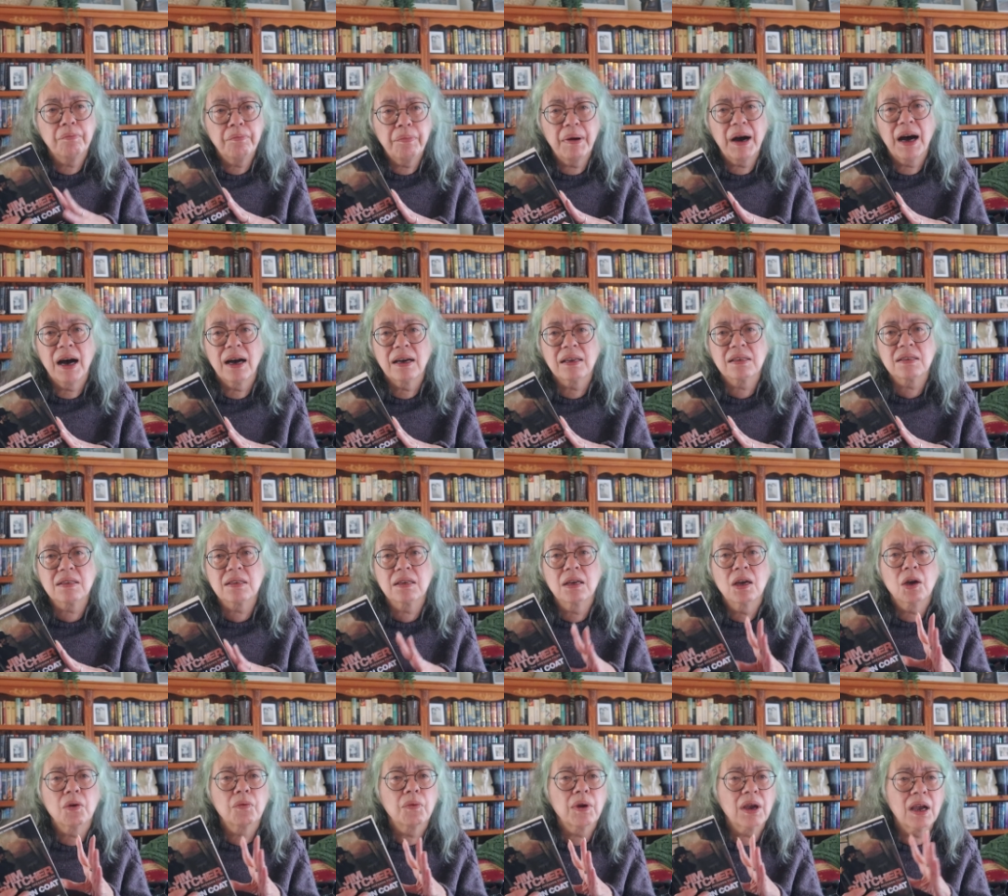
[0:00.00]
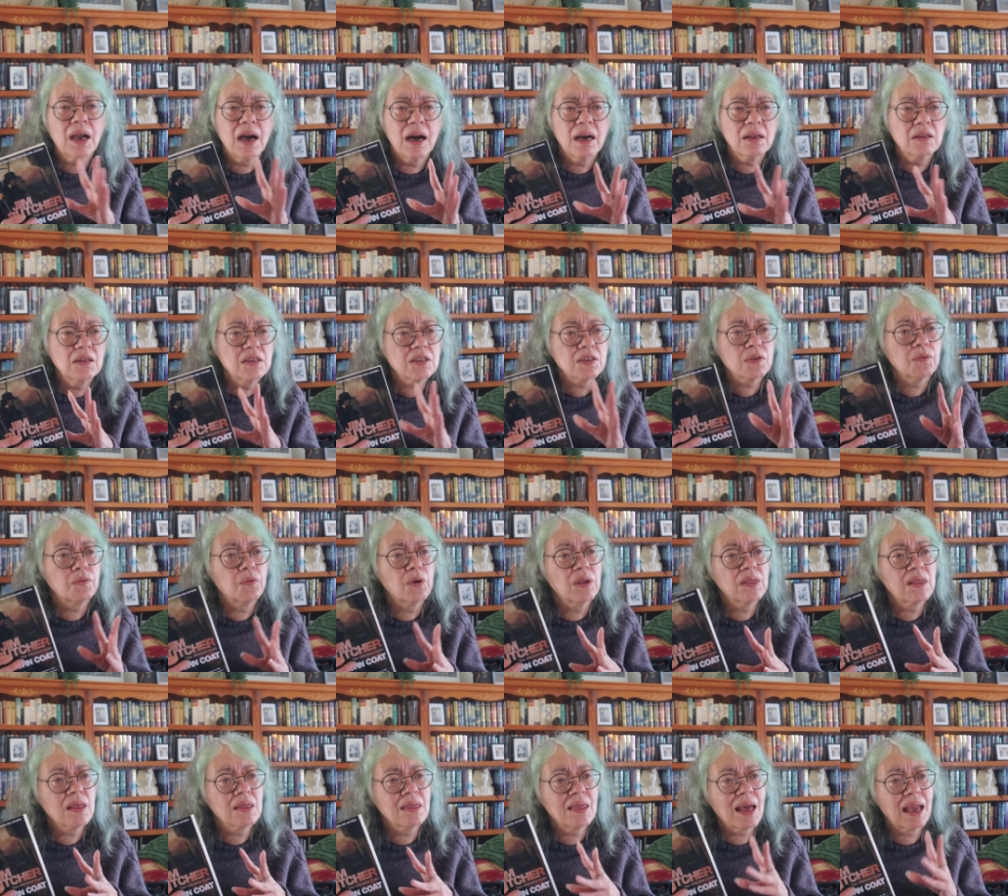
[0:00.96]
But regardless of
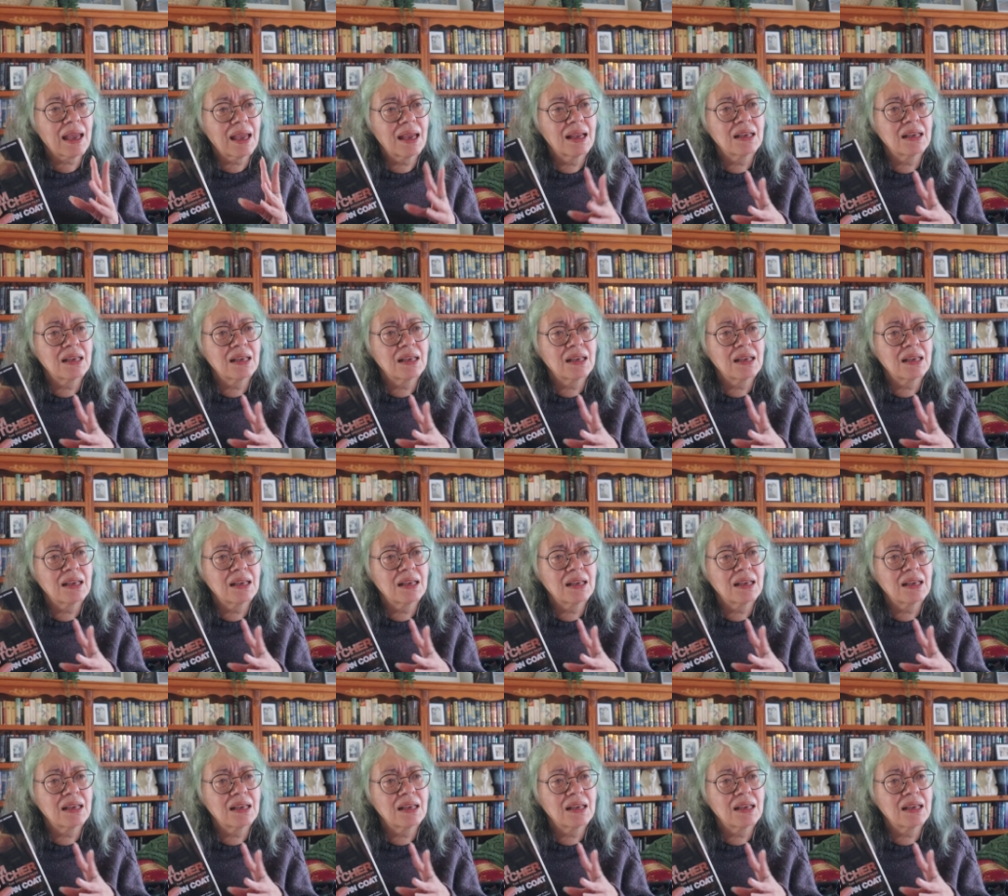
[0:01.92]
whether they